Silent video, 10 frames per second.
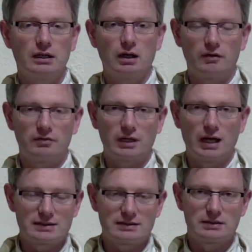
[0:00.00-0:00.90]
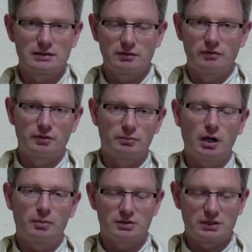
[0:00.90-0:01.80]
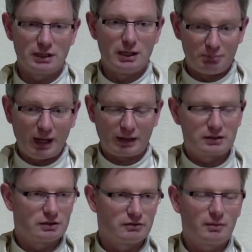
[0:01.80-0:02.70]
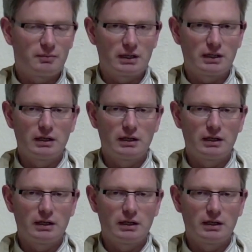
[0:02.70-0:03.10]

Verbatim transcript: of the assets of the, of the property back to the family.